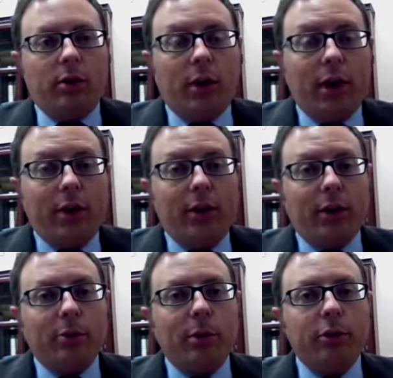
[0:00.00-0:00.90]
died in the
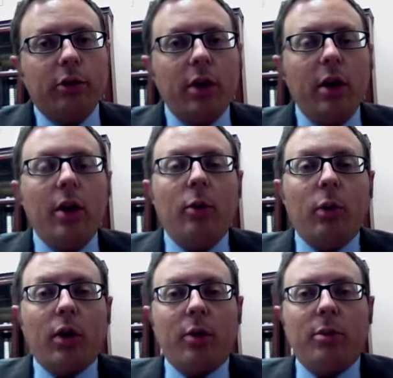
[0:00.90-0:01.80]
explosion,
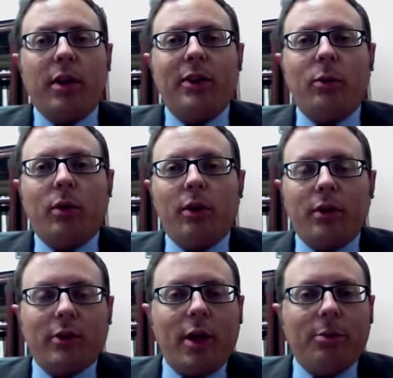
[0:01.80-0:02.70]
one of them being one of their
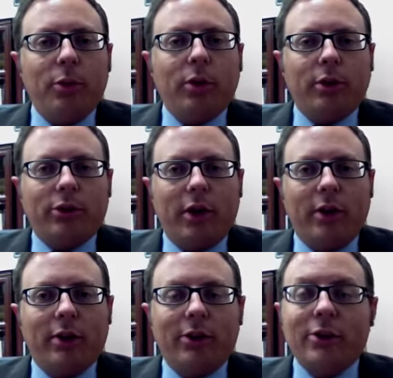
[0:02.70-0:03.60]
top nuclear
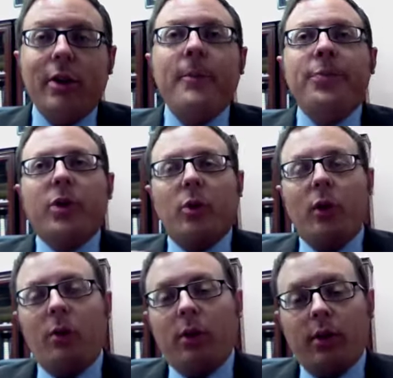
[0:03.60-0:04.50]
scientists.
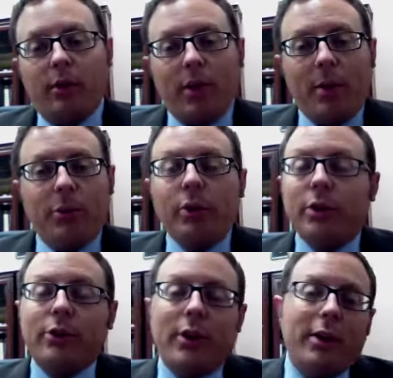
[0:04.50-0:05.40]
What one of their top
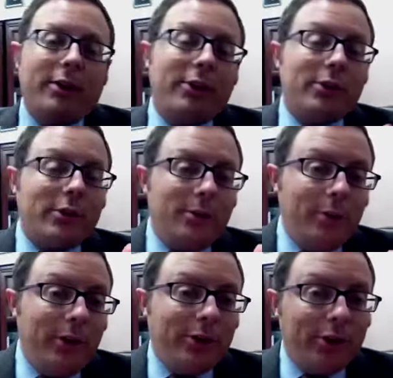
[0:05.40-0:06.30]
nuclear scientists
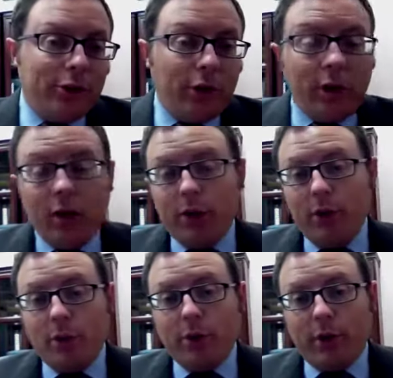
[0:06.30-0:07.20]
researching
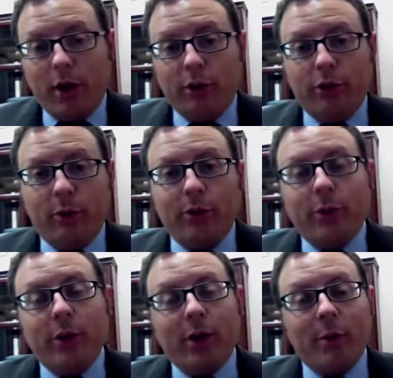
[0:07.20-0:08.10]
nuclear energy was
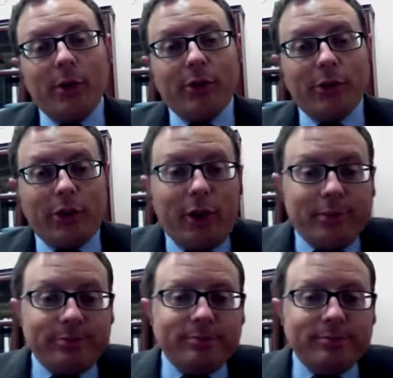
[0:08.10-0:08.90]
doing at a missile site